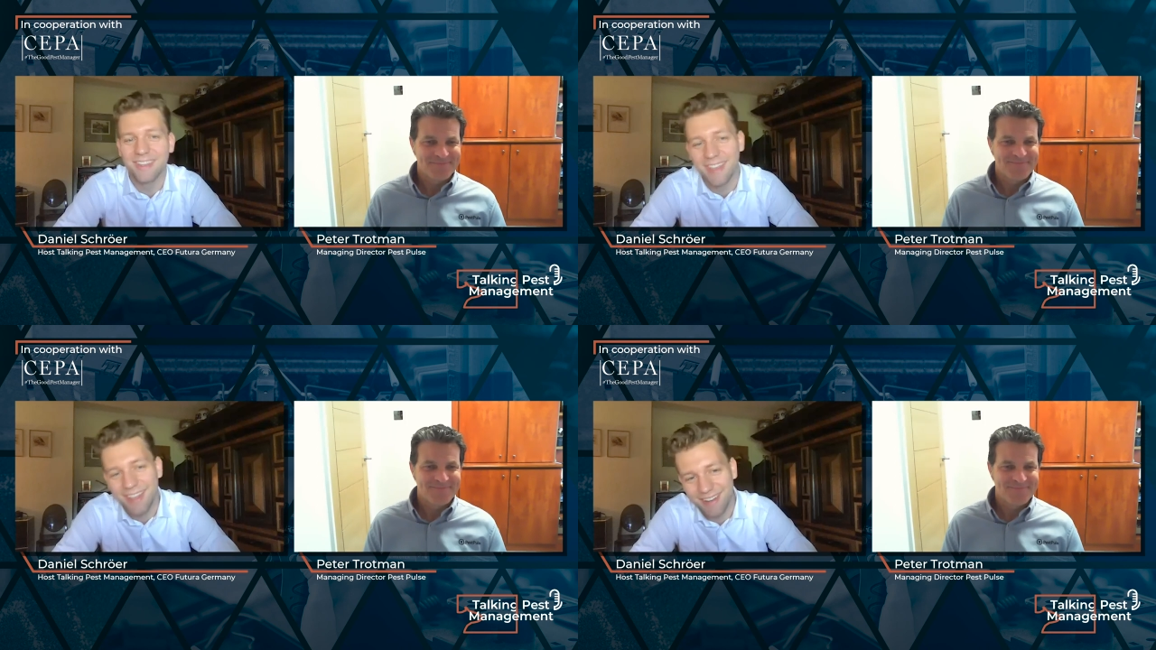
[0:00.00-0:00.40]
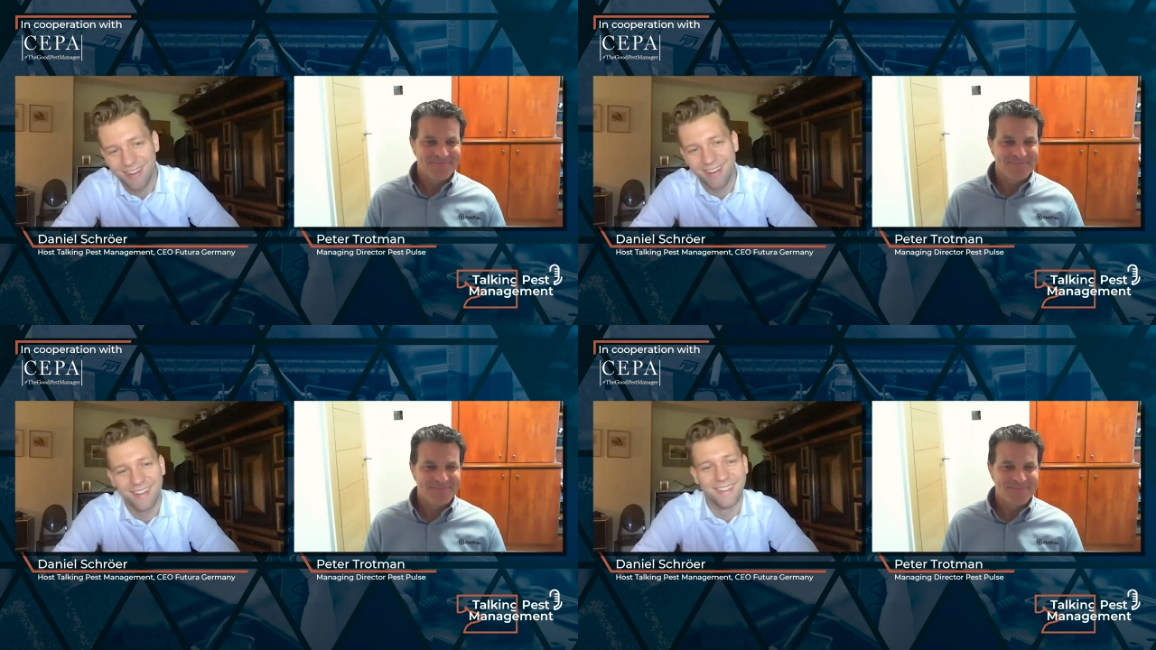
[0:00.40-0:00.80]

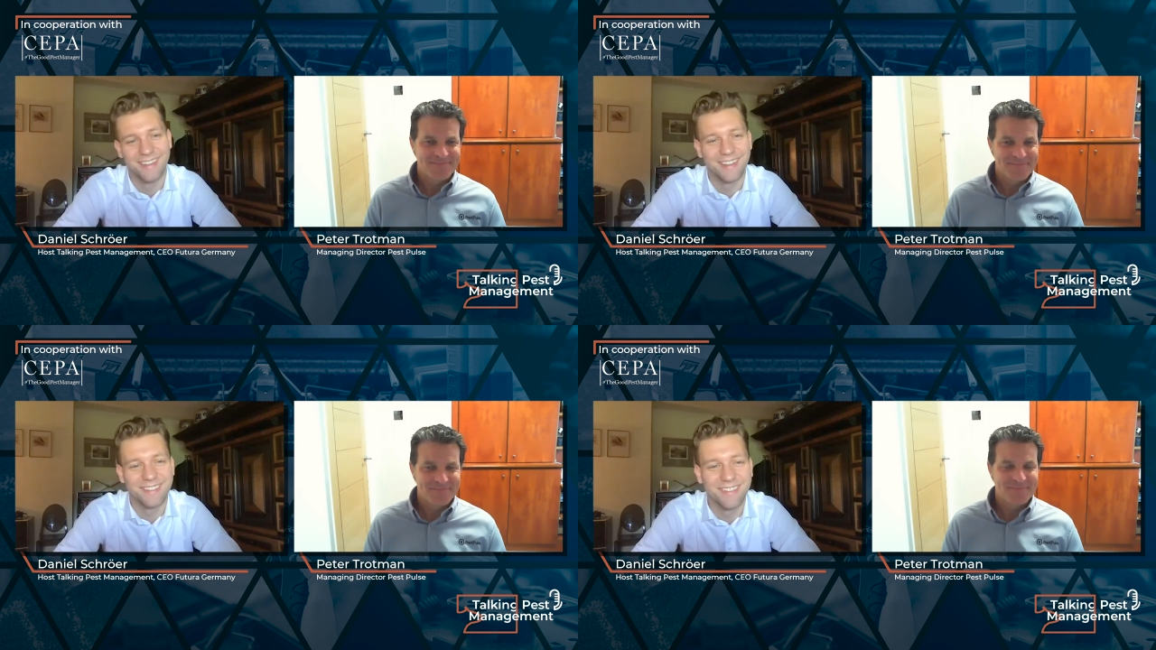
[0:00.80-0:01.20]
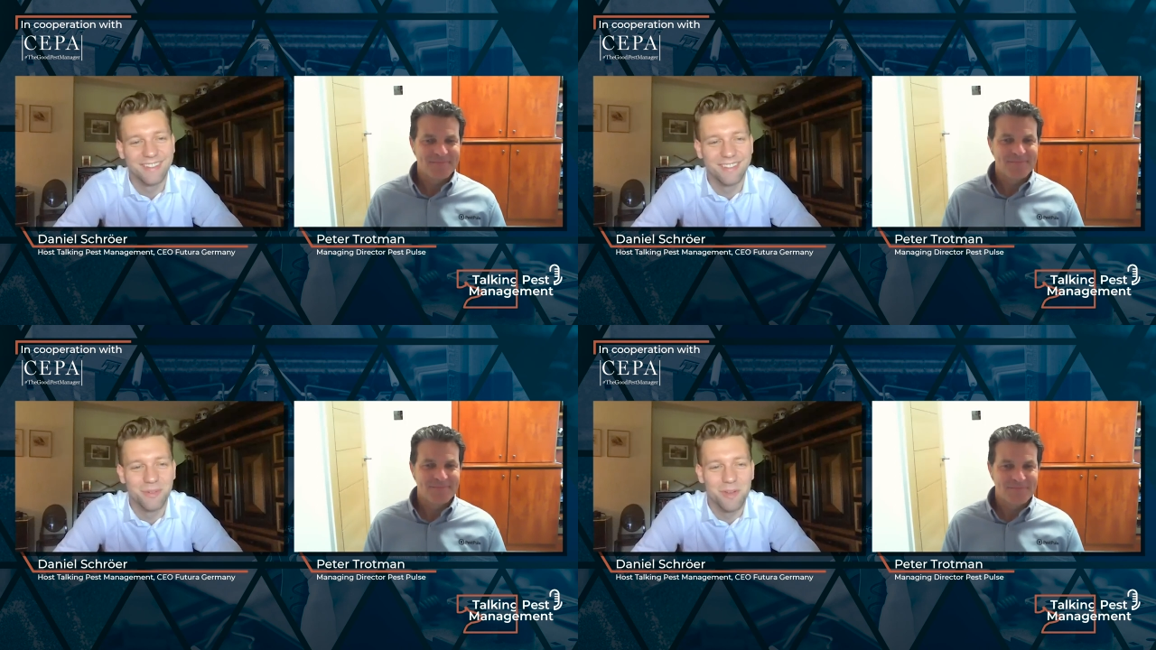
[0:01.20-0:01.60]
Speaker 1: again in the next
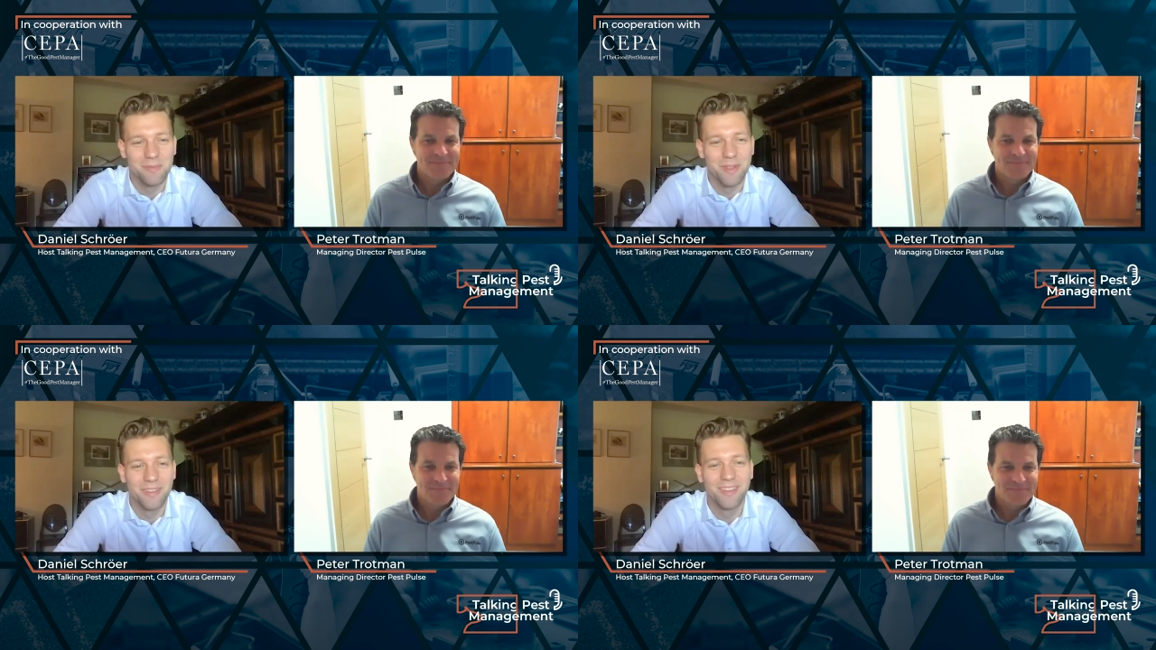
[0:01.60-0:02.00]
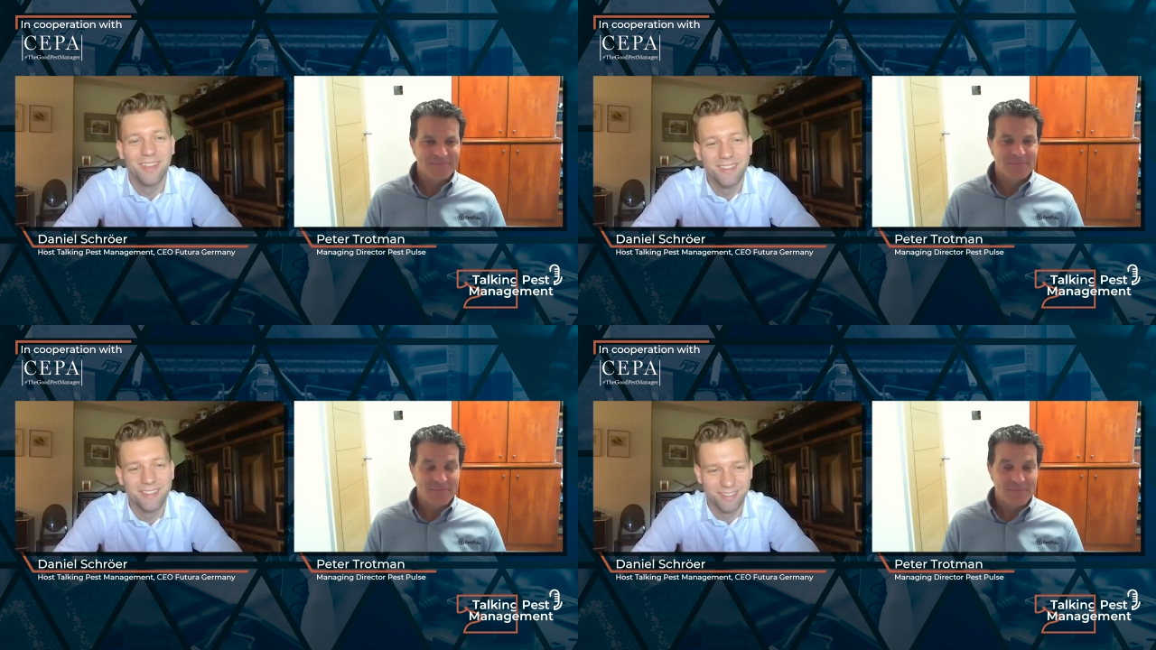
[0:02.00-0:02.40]
six to twelve months.
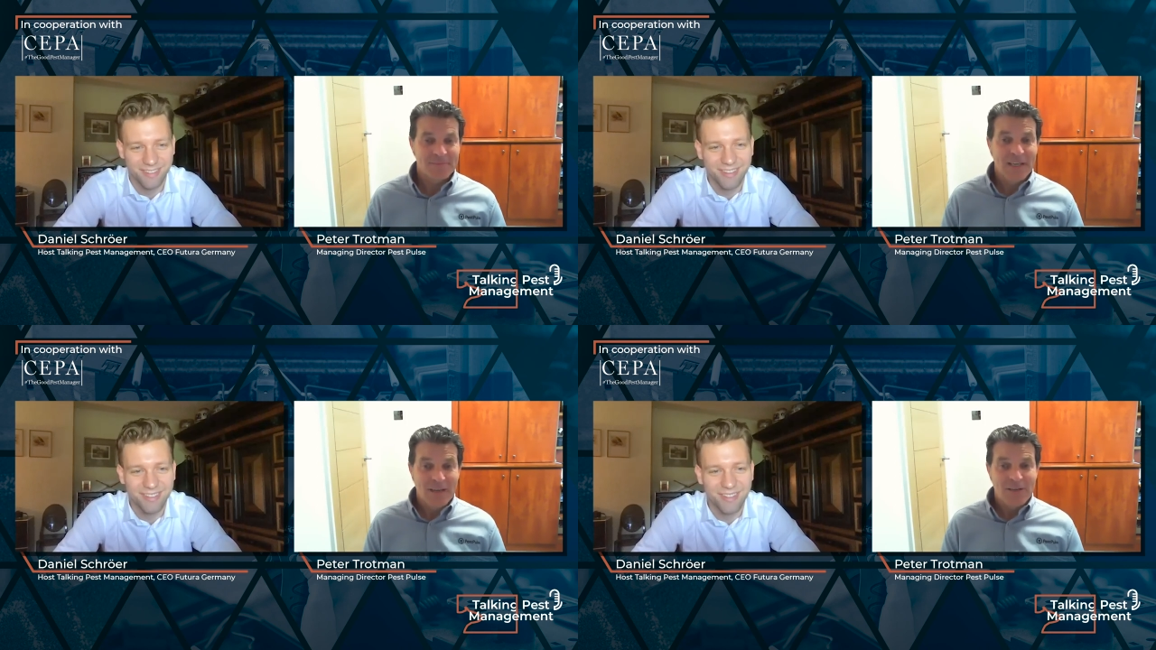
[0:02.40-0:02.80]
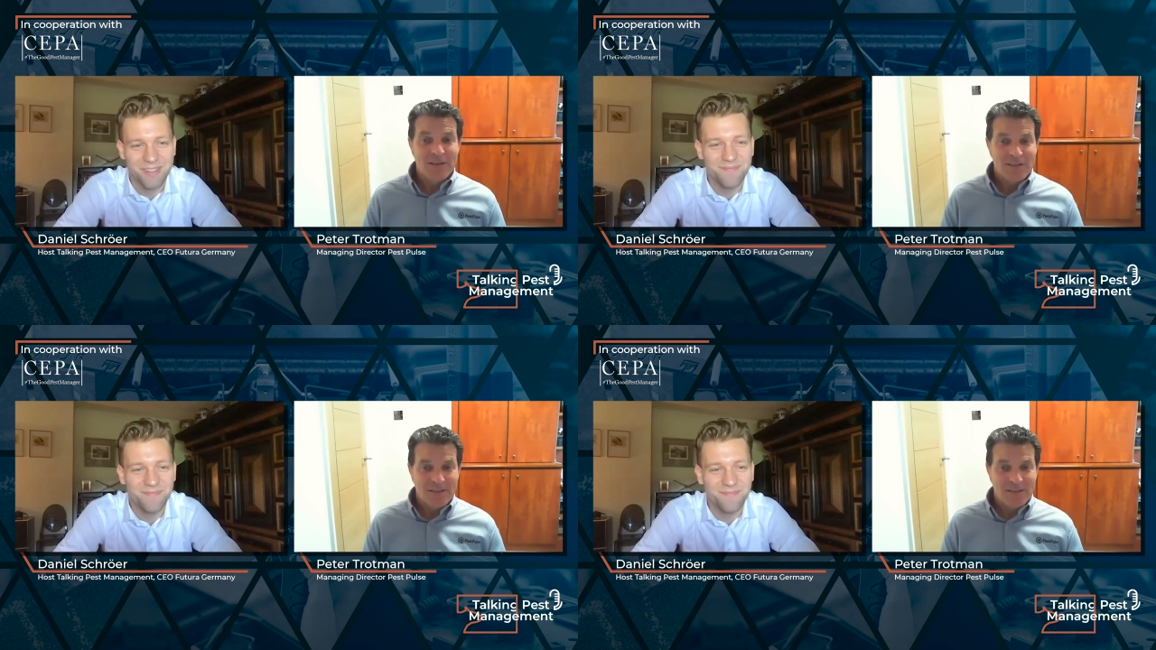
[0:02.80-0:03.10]
So see you soon.